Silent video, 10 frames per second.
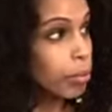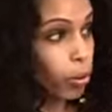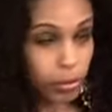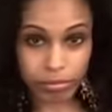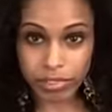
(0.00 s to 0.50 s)
We
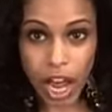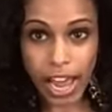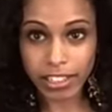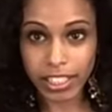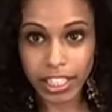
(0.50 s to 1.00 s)
both
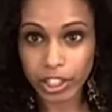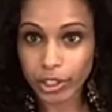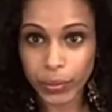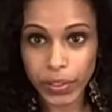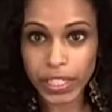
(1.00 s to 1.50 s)
taught in
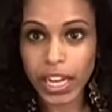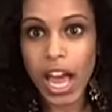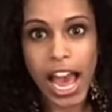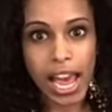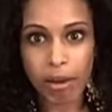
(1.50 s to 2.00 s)
New York.
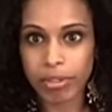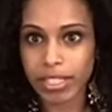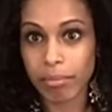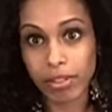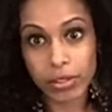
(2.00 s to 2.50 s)
I
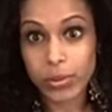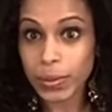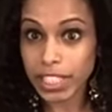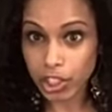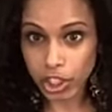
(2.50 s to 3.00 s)
was a middle
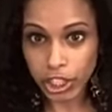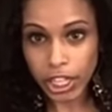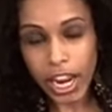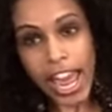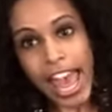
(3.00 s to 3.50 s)
school
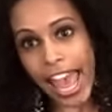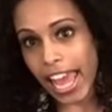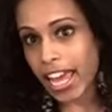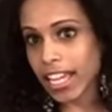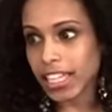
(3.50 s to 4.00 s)
teacher,
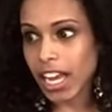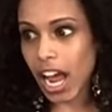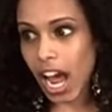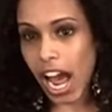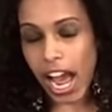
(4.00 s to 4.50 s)
and
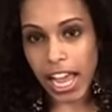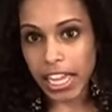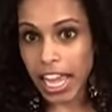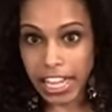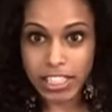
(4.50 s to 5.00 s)

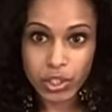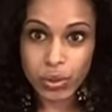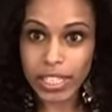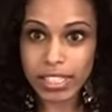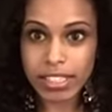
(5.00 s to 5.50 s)
I had
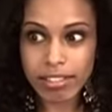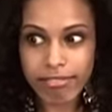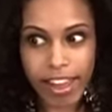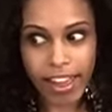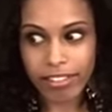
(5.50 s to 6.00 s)
students
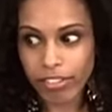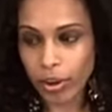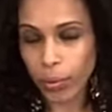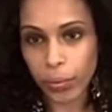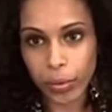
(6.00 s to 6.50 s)
that
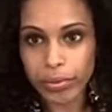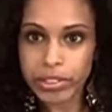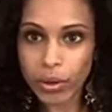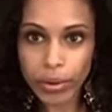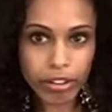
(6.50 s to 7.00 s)
there were
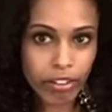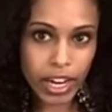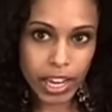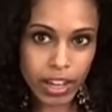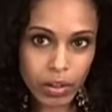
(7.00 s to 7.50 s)
rumors going
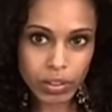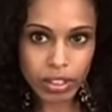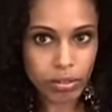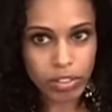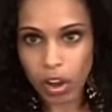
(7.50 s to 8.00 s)
around.
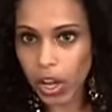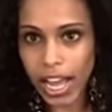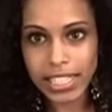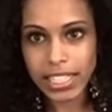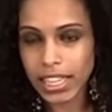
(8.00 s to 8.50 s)
There was all
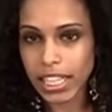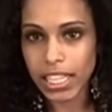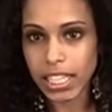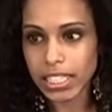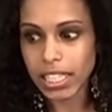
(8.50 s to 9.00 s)
kinds of
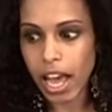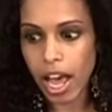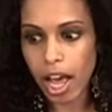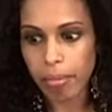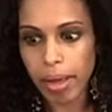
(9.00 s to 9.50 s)
things
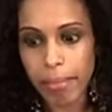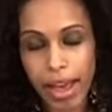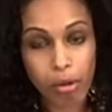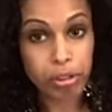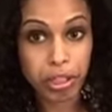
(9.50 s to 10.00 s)
um,
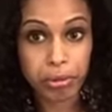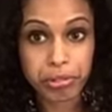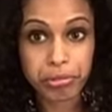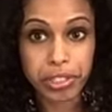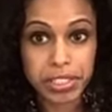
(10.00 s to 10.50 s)
about what they were
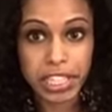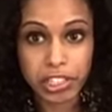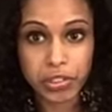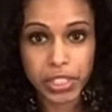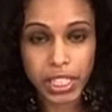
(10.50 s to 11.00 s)
doing
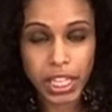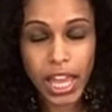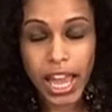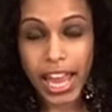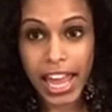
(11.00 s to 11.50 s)
sexually,
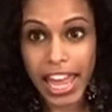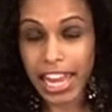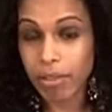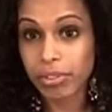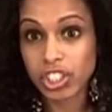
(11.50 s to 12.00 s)
and it